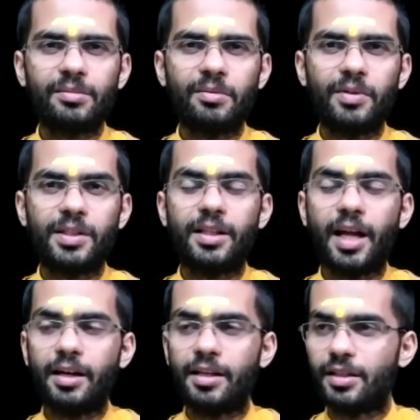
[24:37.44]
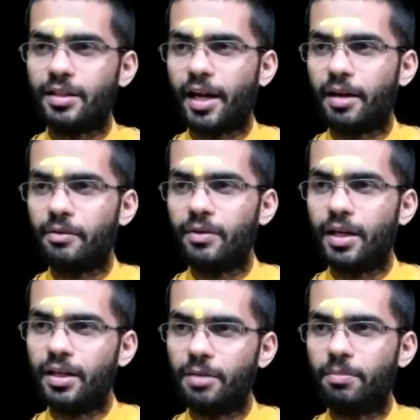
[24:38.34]
We say that doesn't have
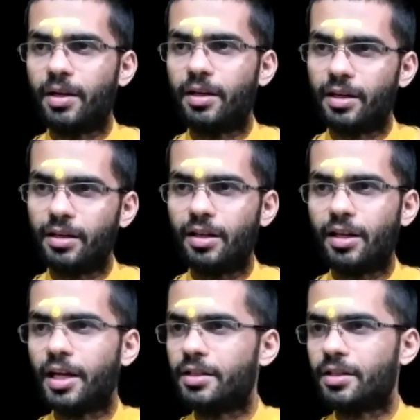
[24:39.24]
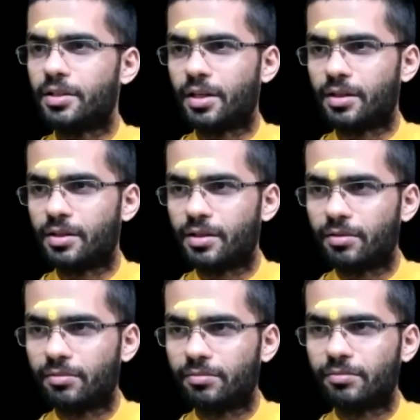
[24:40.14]
independent existence.
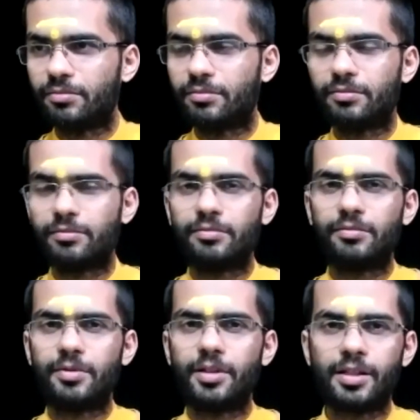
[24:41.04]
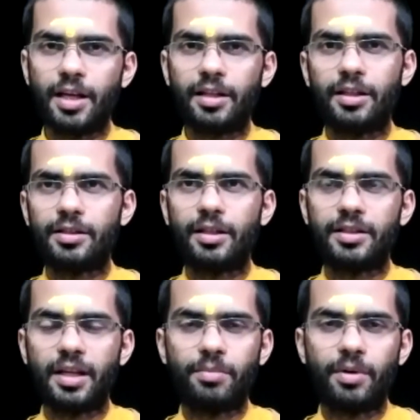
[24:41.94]
Just like this
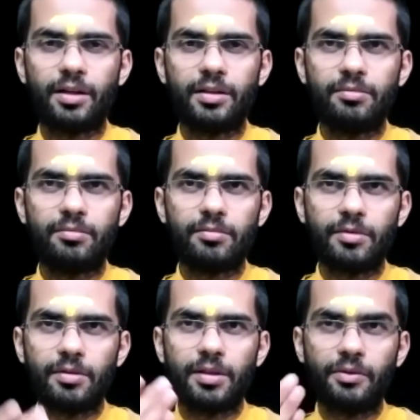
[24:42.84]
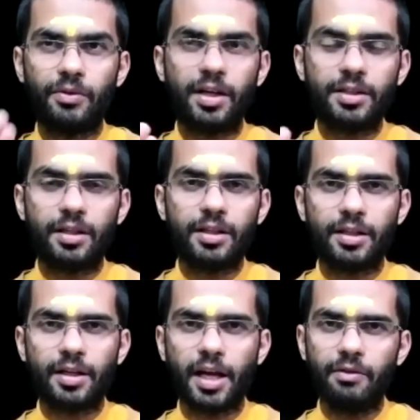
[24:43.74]
example. The reflection
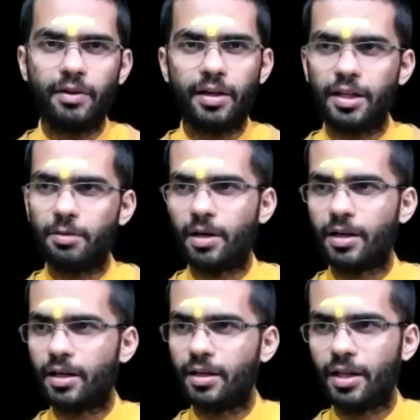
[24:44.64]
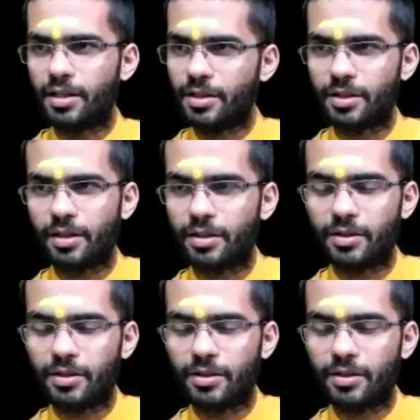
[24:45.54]
doesn't have independent existence.